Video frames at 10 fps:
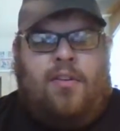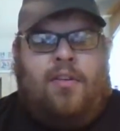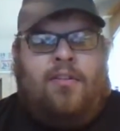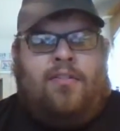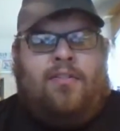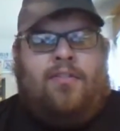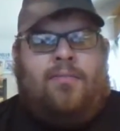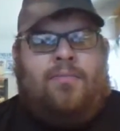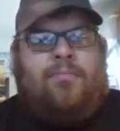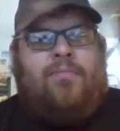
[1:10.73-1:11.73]
is
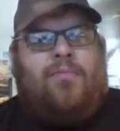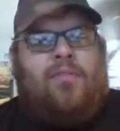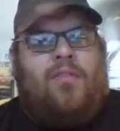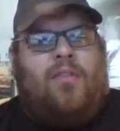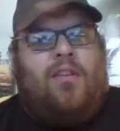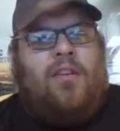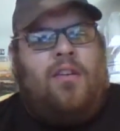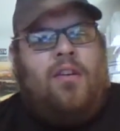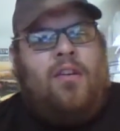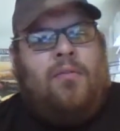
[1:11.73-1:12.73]

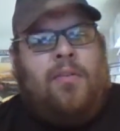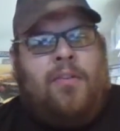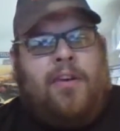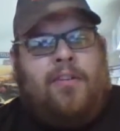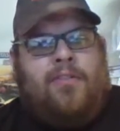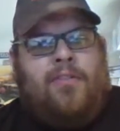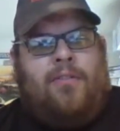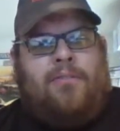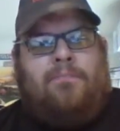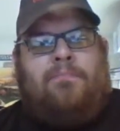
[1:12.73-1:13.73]
when you got
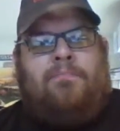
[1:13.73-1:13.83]
your